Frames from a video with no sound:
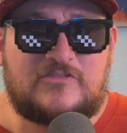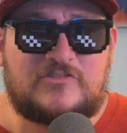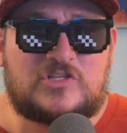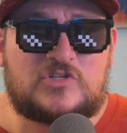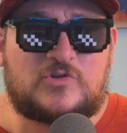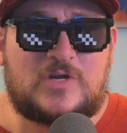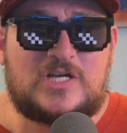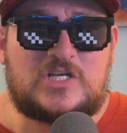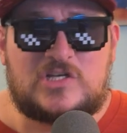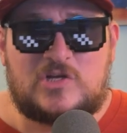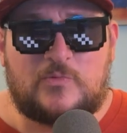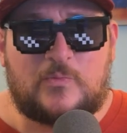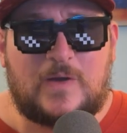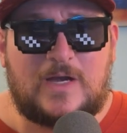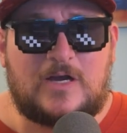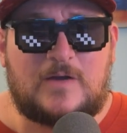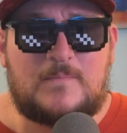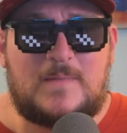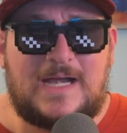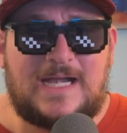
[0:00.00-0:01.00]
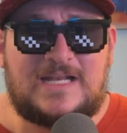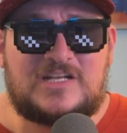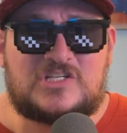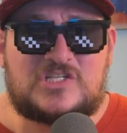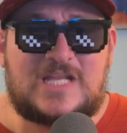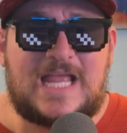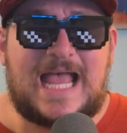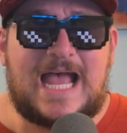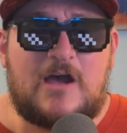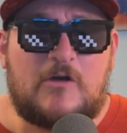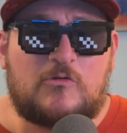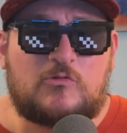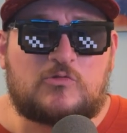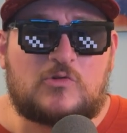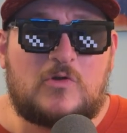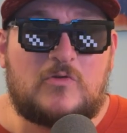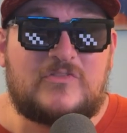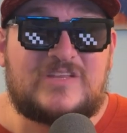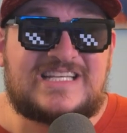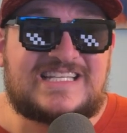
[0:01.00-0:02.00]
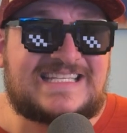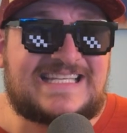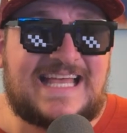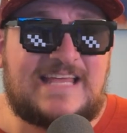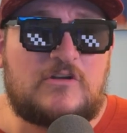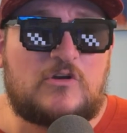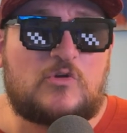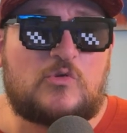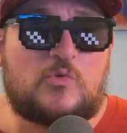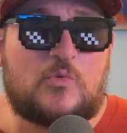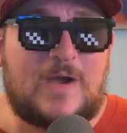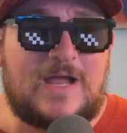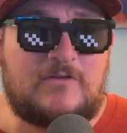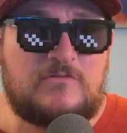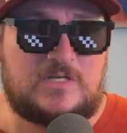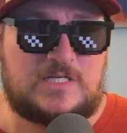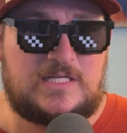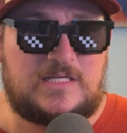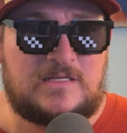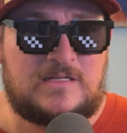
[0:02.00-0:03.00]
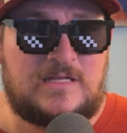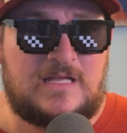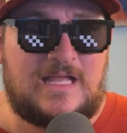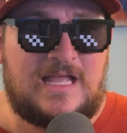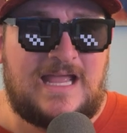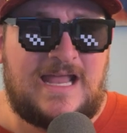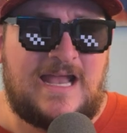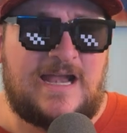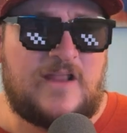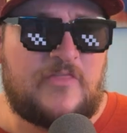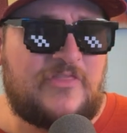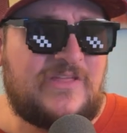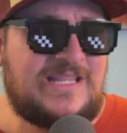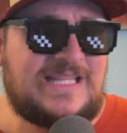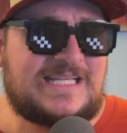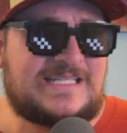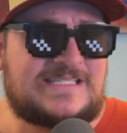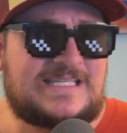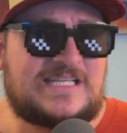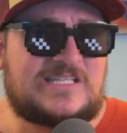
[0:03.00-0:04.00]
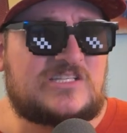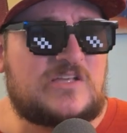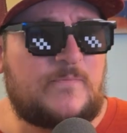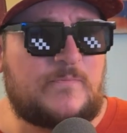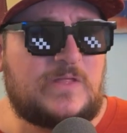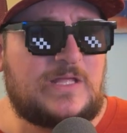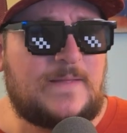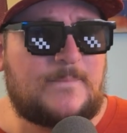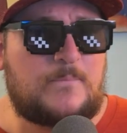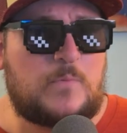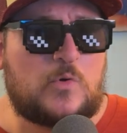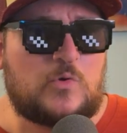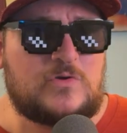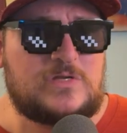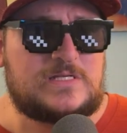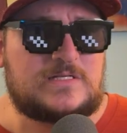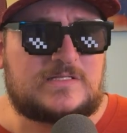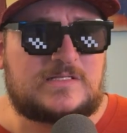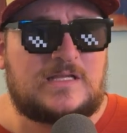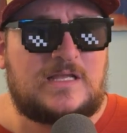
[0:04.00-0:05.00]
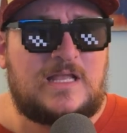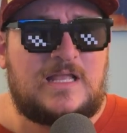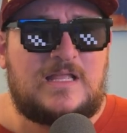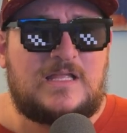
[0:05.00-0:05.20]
illustration rare managed to outgrow the set around it, and I think that says something important.